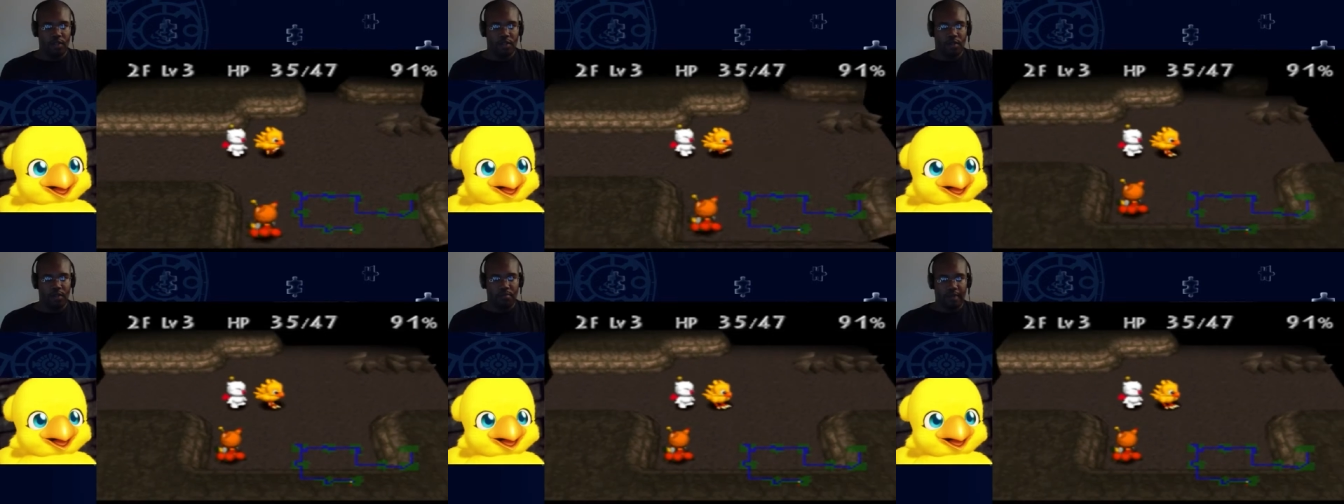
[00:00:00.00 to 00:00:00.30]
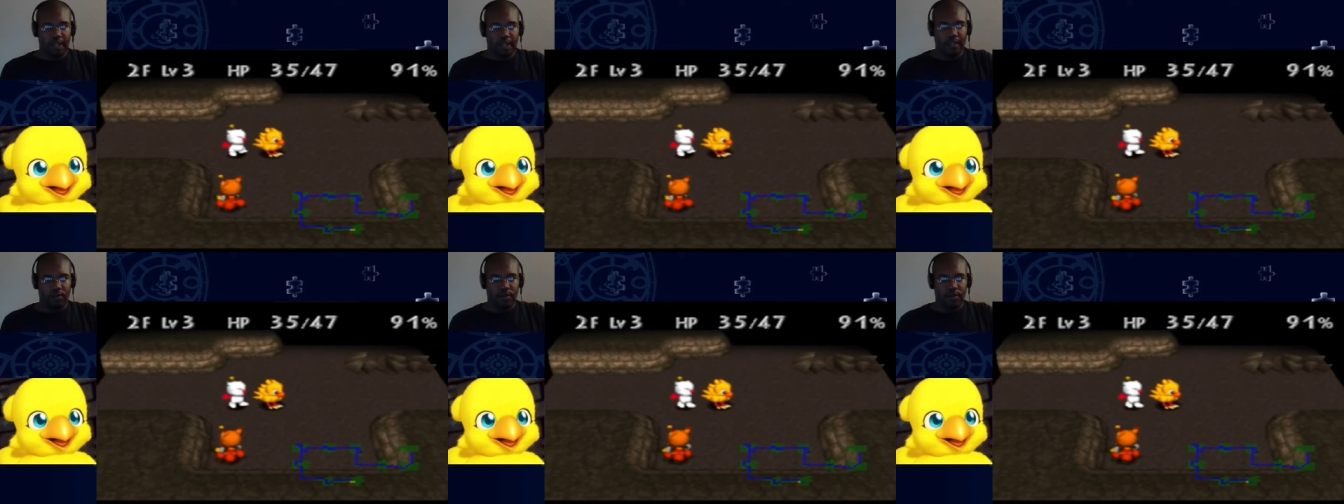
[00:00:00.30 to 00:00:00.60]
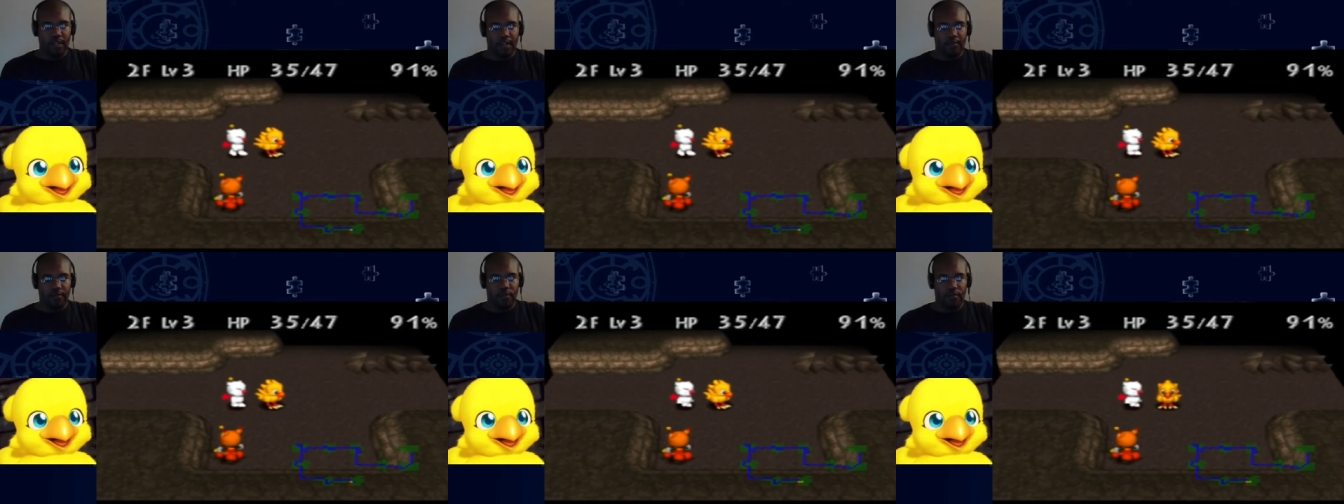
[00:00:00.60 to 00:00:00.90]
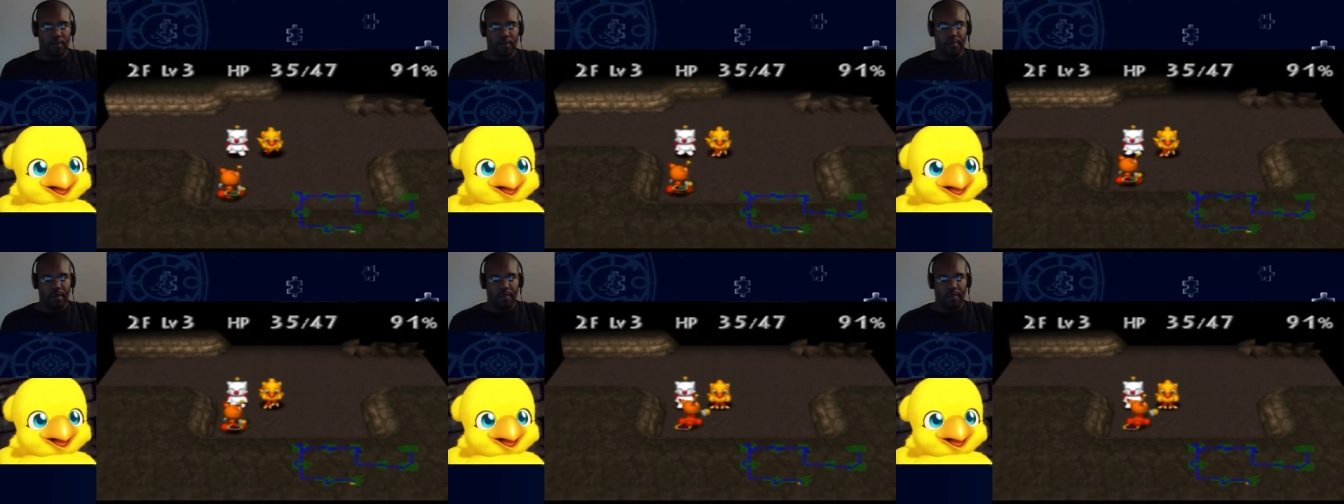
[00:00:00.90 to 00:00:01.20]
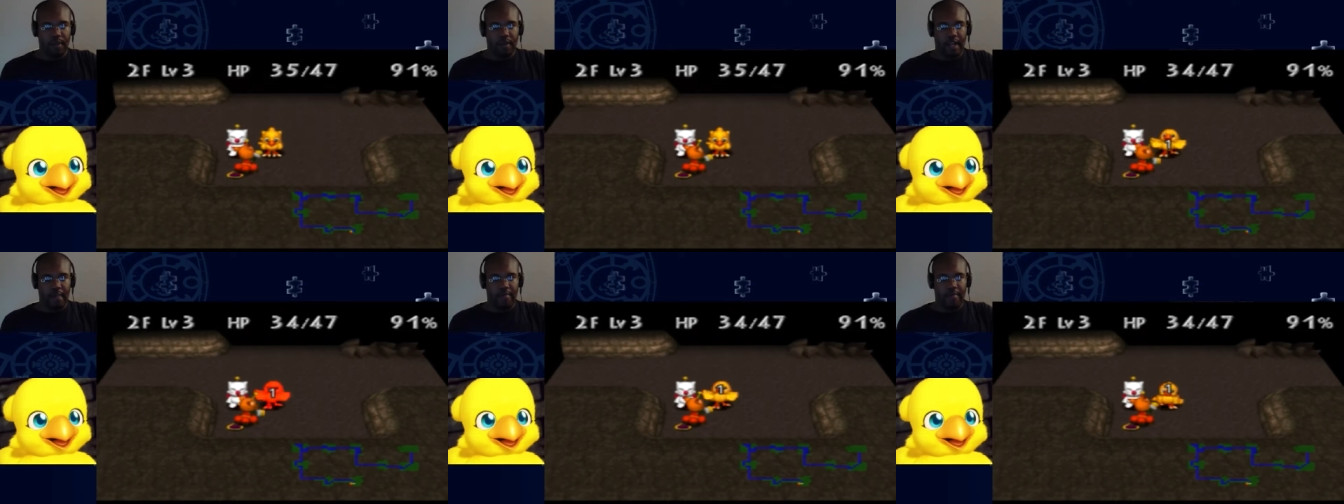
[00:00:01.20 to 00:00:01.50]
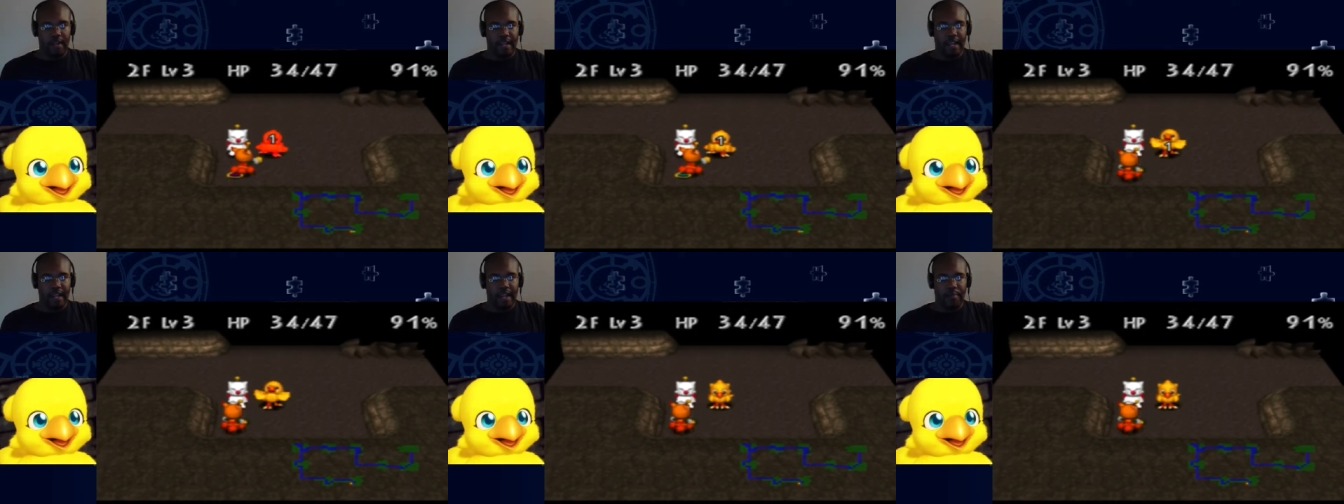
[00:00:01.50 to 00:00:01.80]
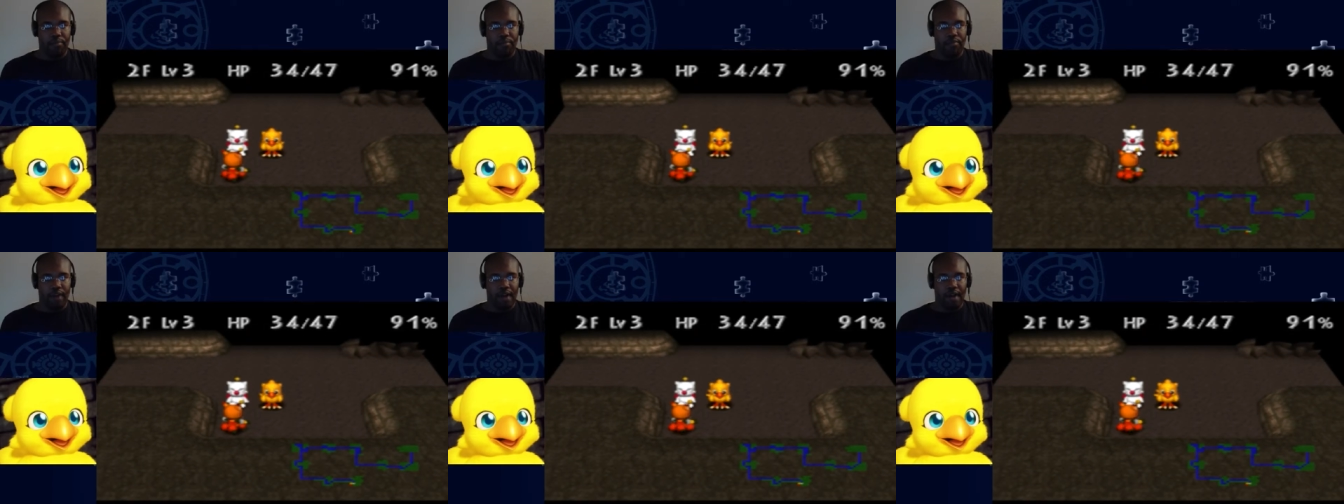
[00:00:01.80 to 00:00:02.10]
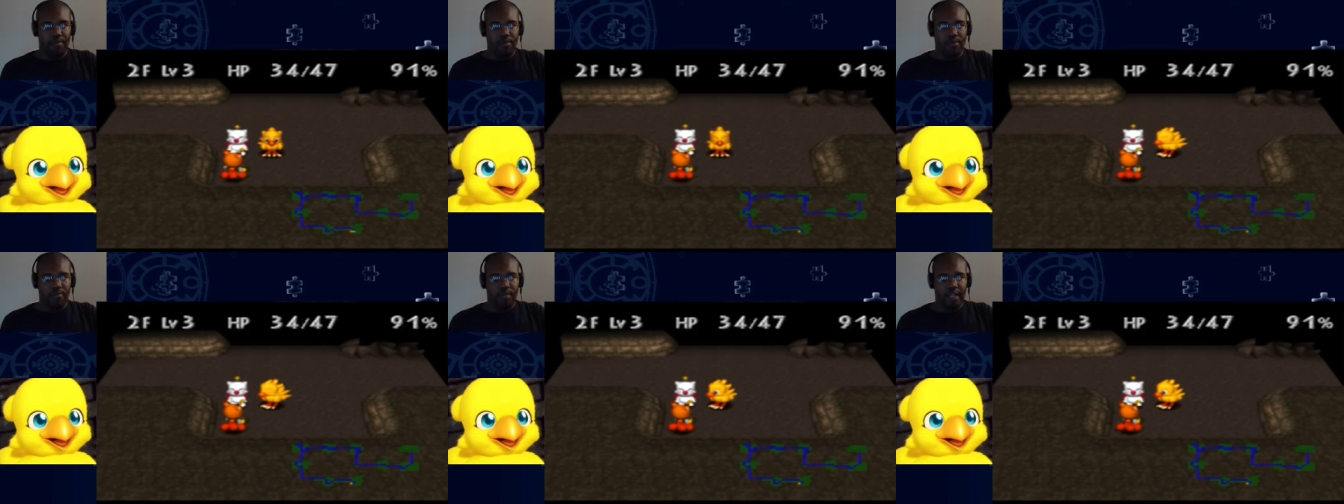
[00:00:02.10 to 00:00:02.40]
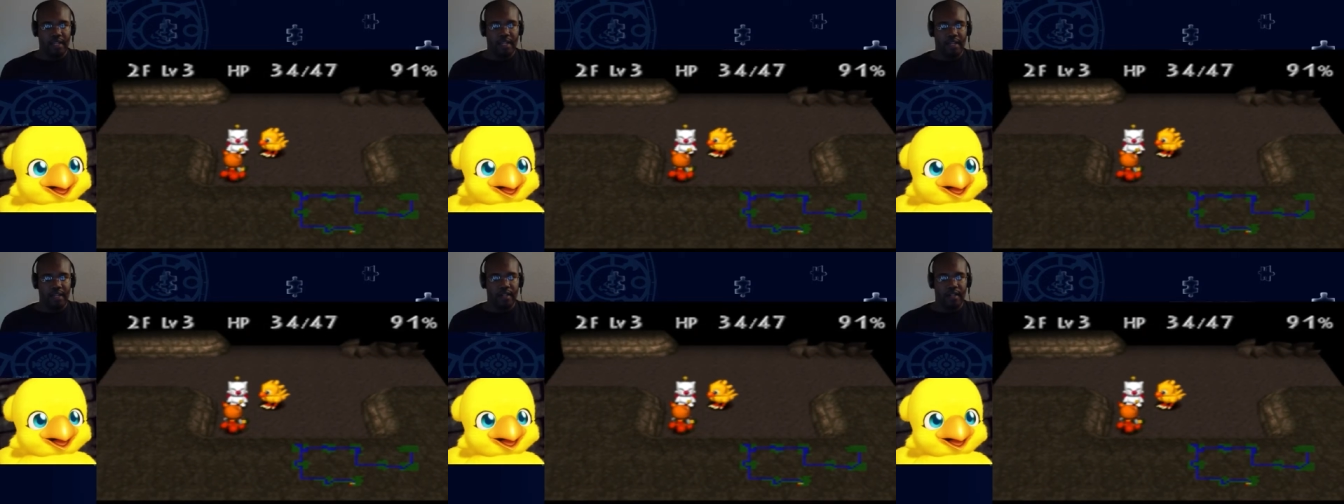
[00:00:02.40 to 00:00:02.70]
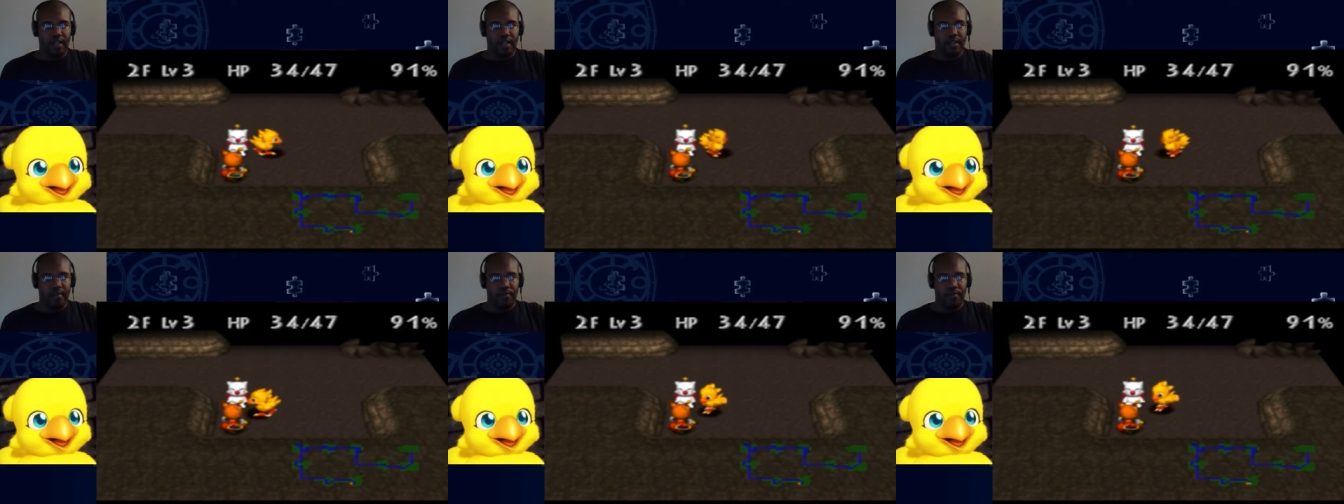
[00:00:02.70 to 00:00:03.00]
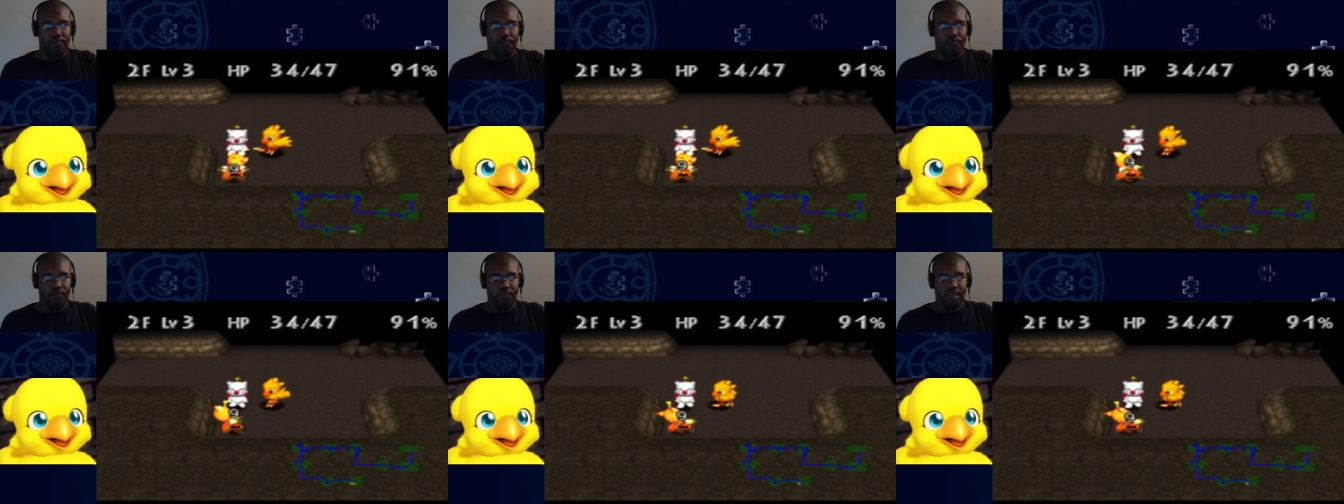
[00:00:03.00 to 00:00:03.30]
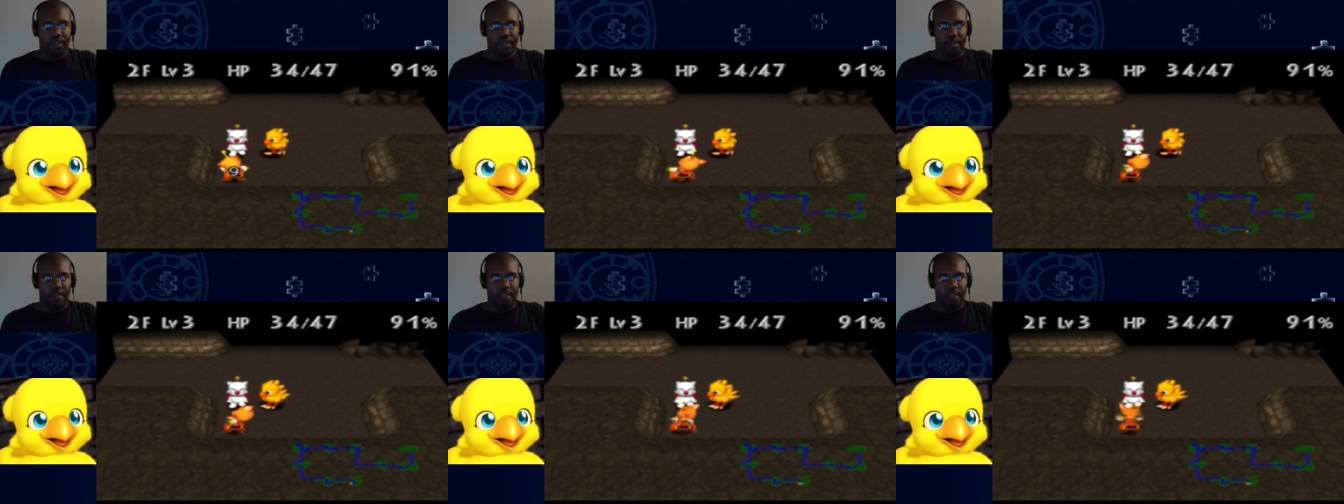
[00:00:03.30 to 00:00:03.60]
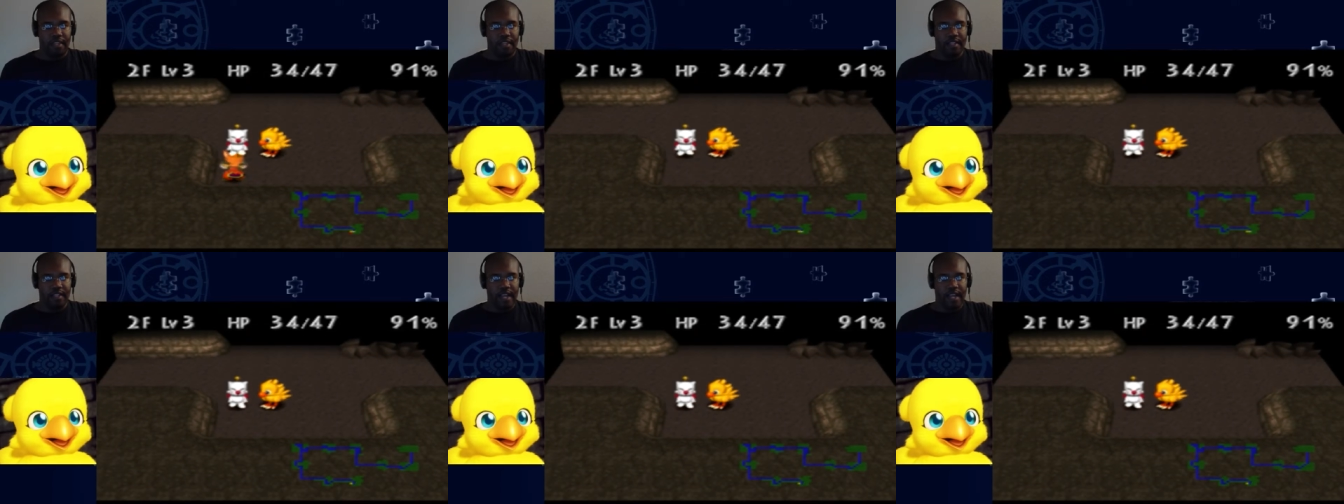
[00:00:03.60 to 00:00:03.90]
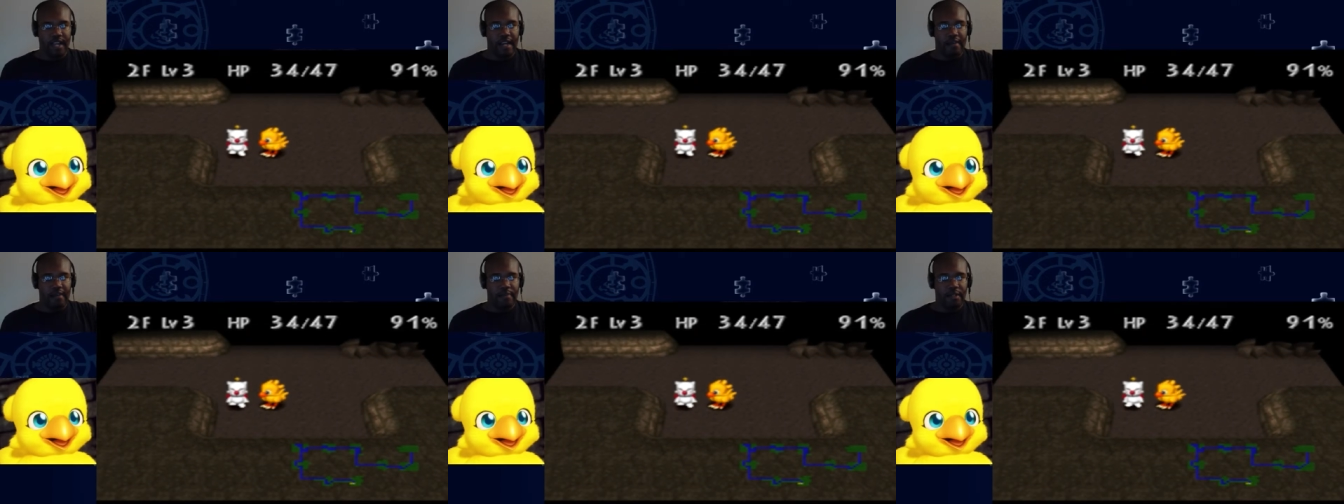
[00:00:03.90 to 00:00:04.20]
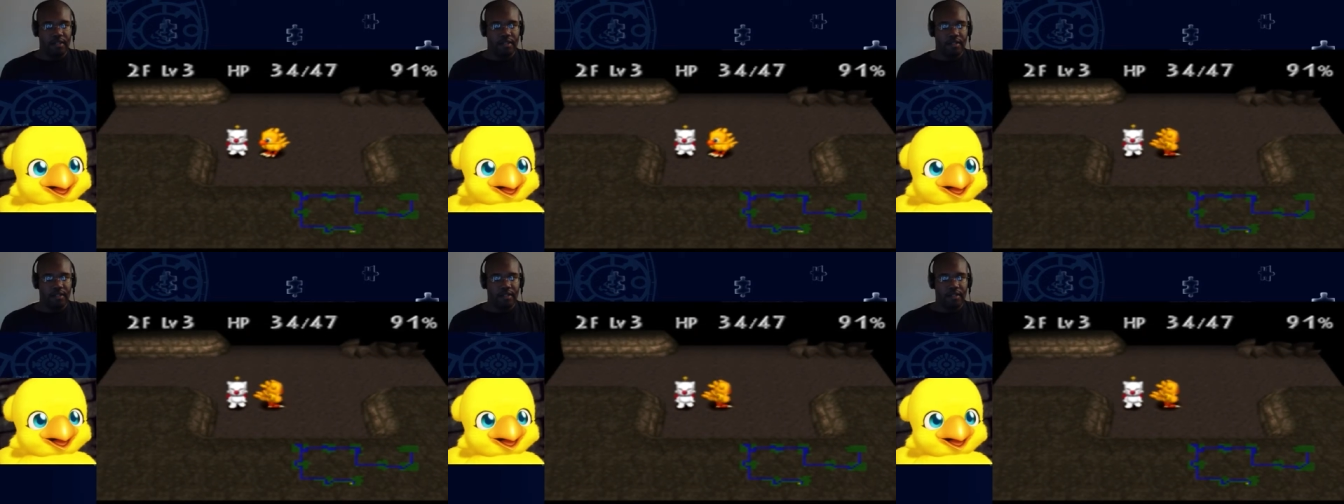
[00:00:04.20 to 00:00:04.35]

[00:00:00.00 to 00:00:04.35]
But I don't ever remember that being a problem in this game.